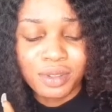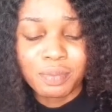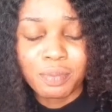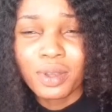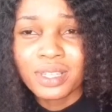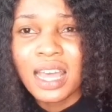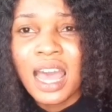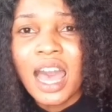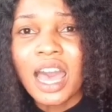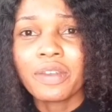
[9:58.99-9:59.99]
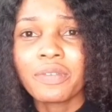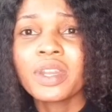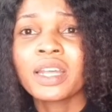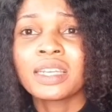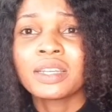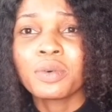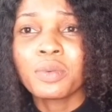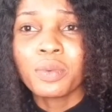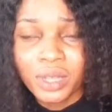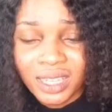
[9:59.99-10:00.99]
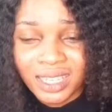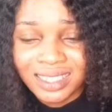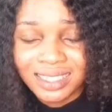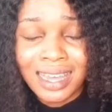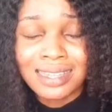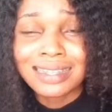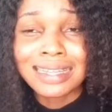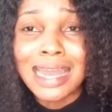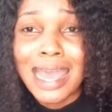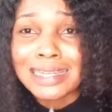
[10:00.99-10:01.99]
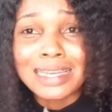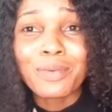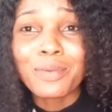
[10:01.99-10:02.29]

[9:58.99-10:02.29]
and you feel that they're not working. Guys, they lie. They are working.